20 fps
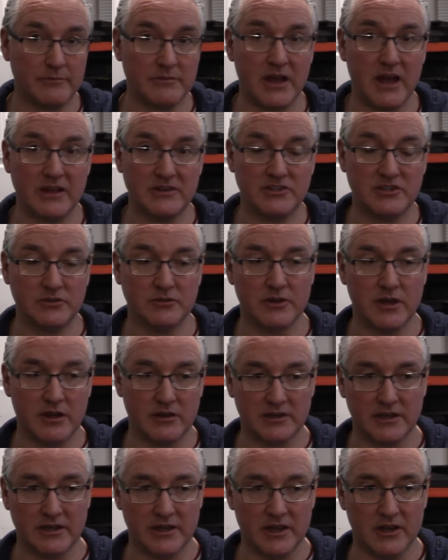not too
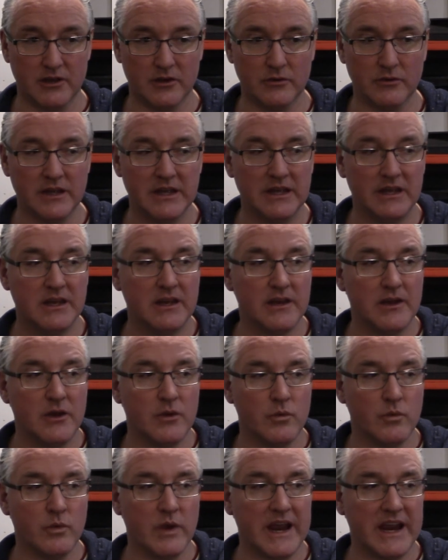long ago
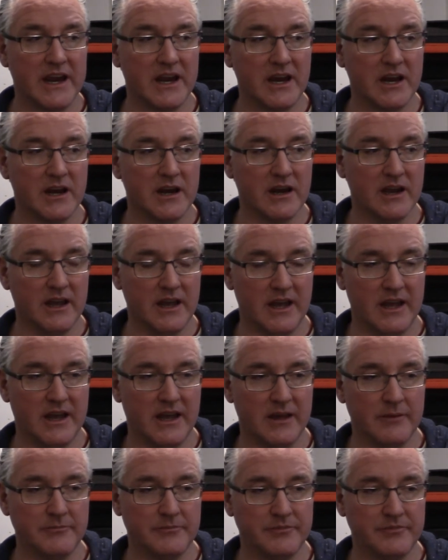where
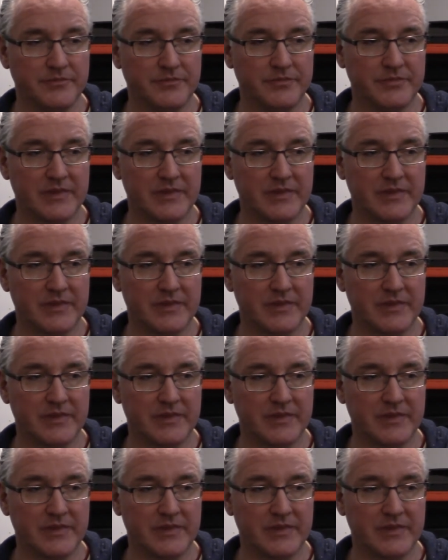um,